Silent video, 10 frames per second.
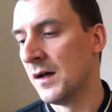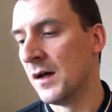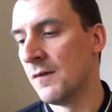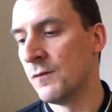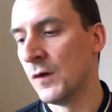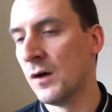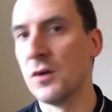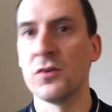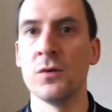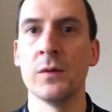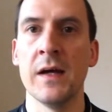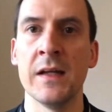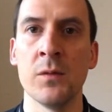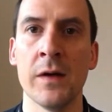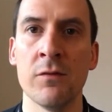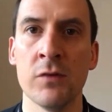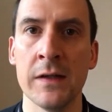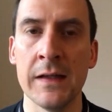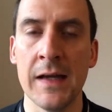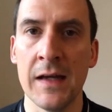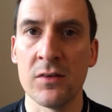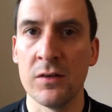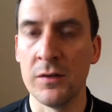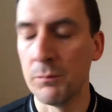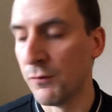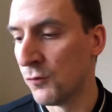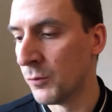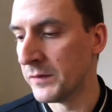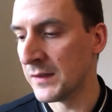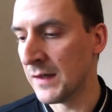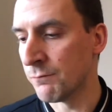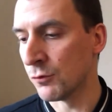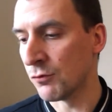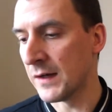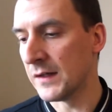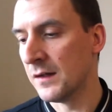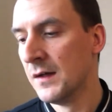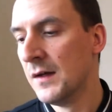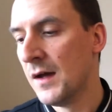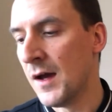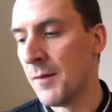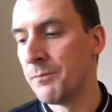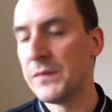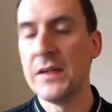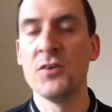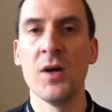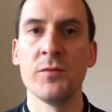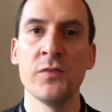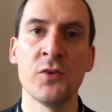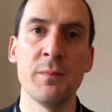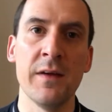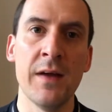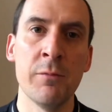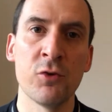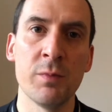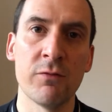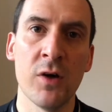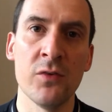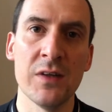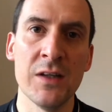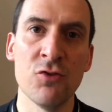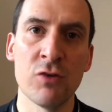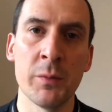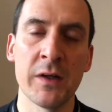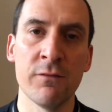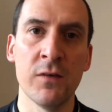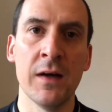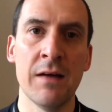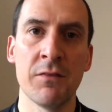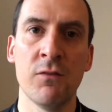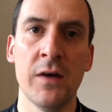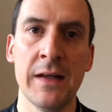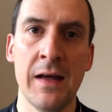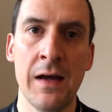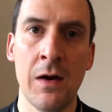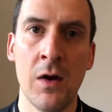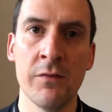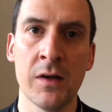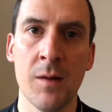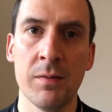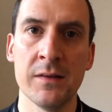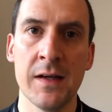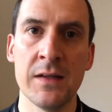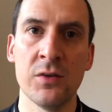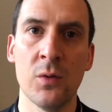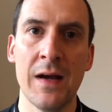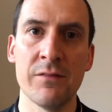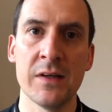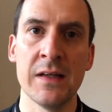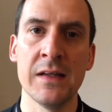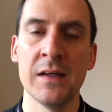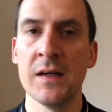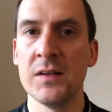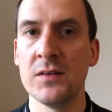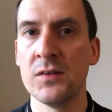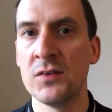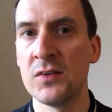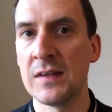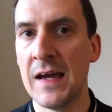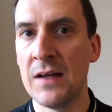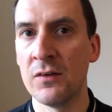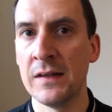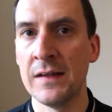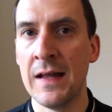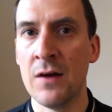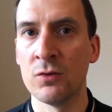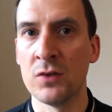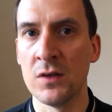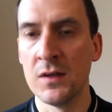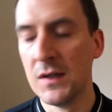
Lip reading: for Arsenal anyway. Really excellent performance again from Granit. In terms of Emil Smith-Rowe's injury, we're going to have to find that out over a couple of days. He'll have a scan on it now to